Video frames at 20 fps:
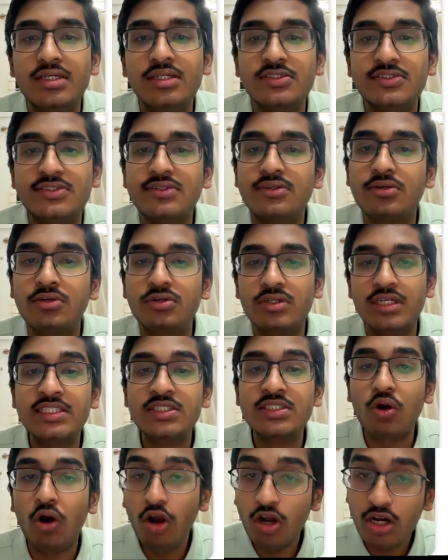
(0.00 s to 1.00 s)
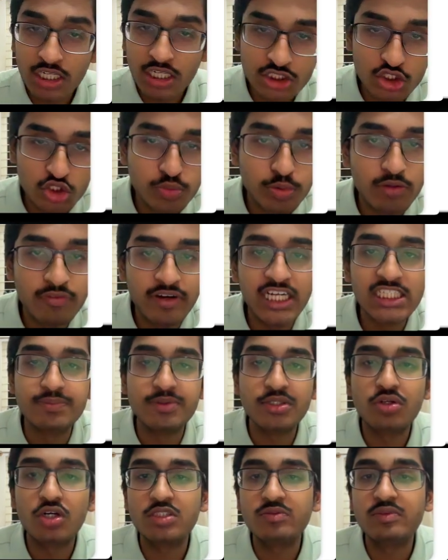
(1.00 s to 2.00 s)
So it's called unsupervised
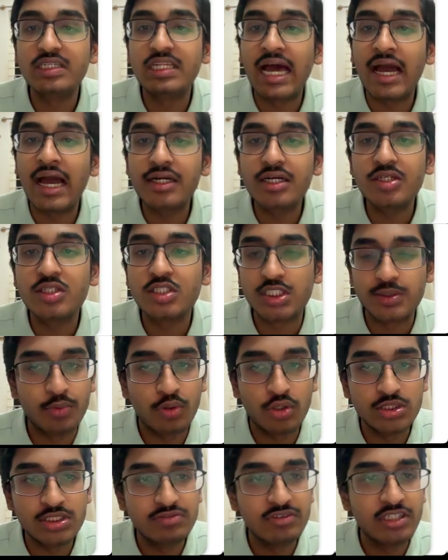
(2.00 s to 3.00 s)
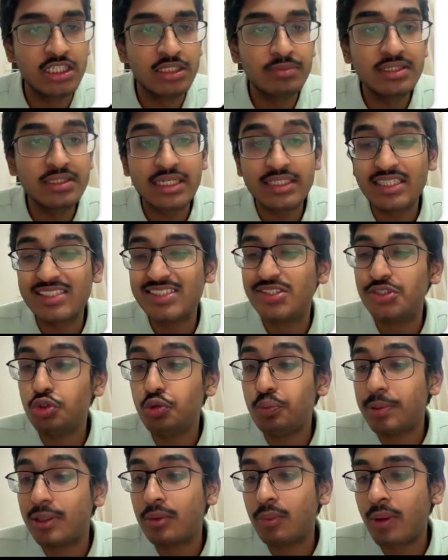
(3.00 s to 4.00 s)
because we lack a response variable that can
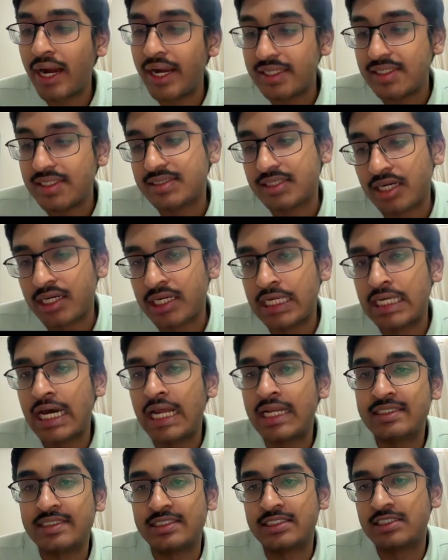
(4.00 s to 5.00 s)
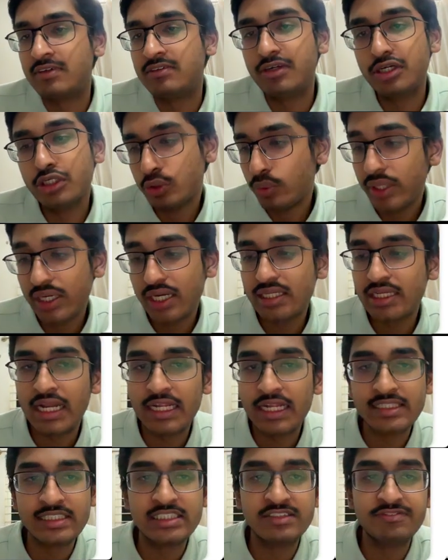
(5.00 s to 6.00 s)
supervise our analysis. When we're doing
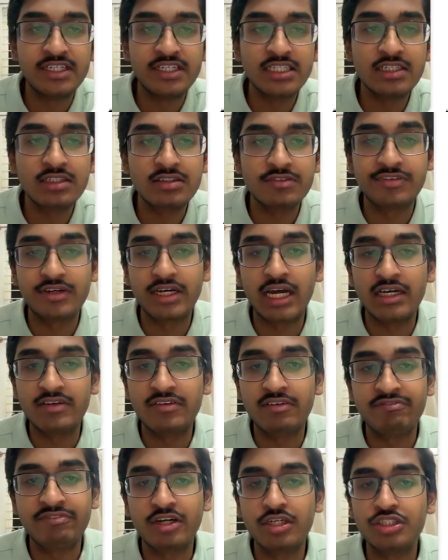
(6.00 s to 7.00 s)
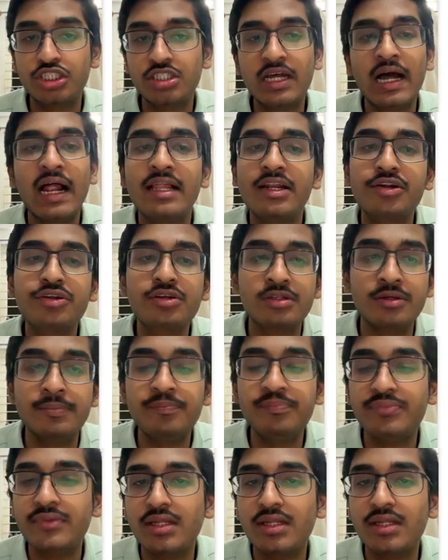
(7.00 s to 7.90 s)
analysis fitting a function algorithm,